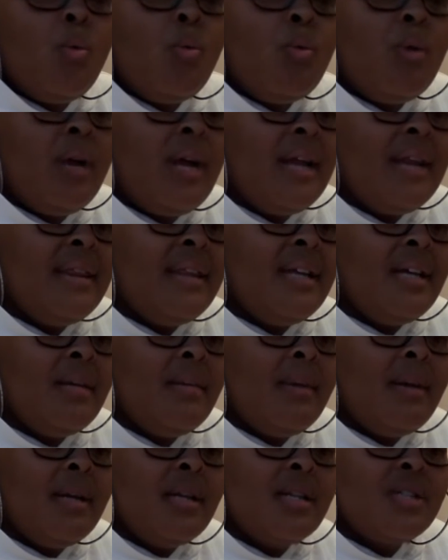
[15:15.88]
when I think
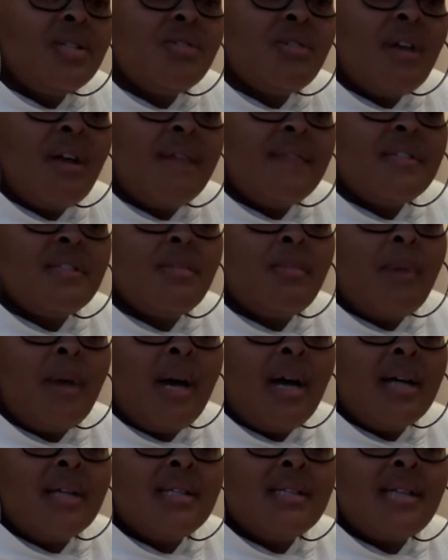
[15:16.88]
about a giraffe's
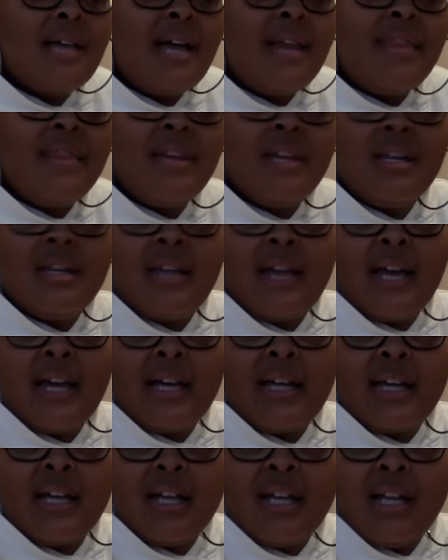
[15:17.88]
spots, I think like
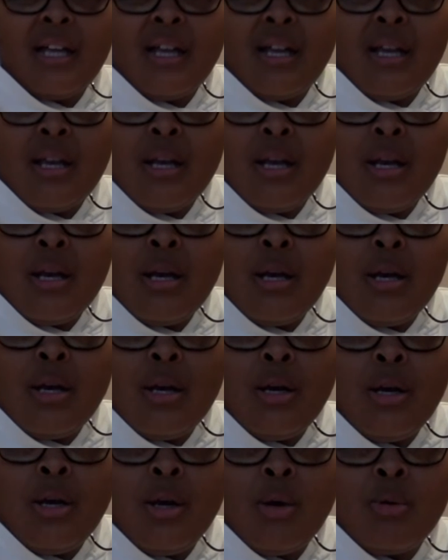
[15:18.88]

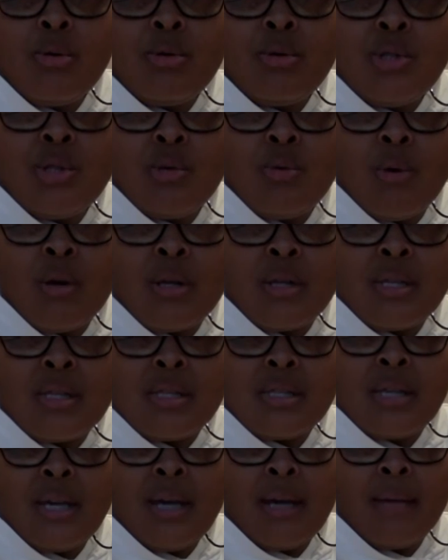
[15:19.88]
no two are the
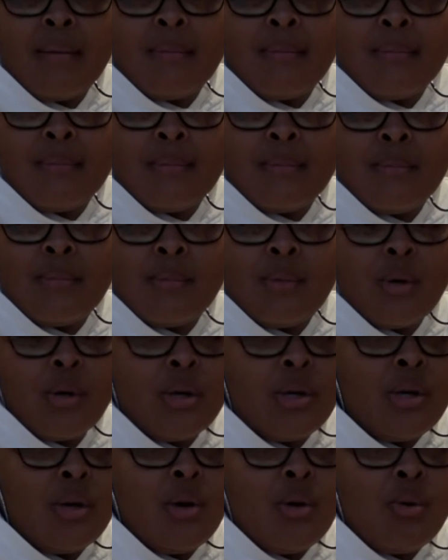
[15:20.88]
same or
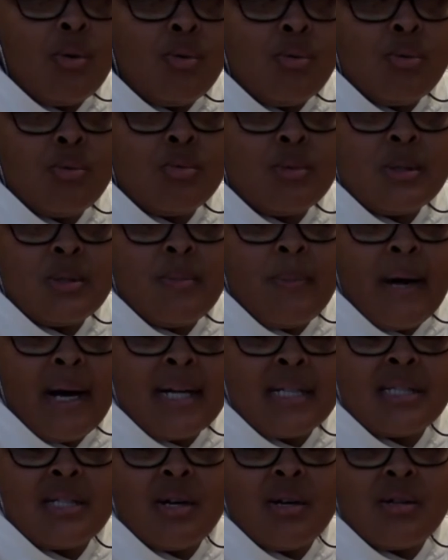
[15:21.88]
no
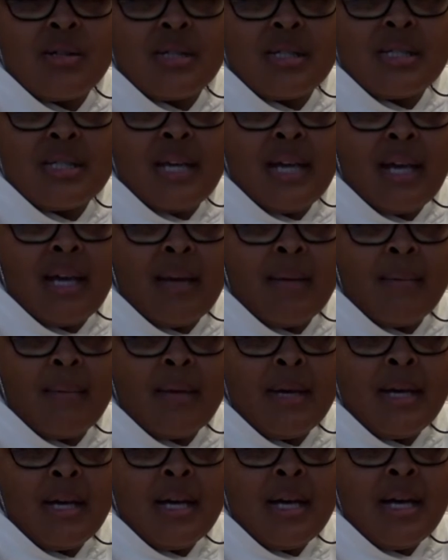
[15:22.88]
spots are the same.
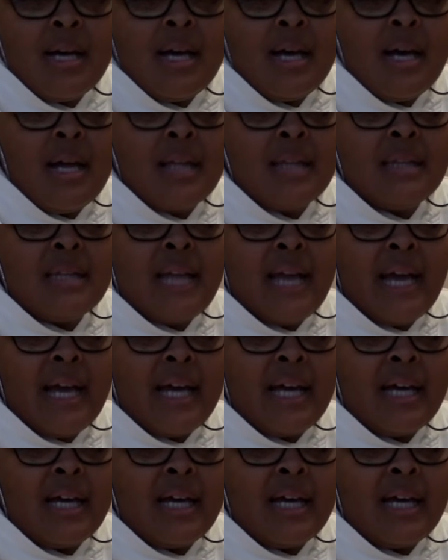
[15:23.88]
Like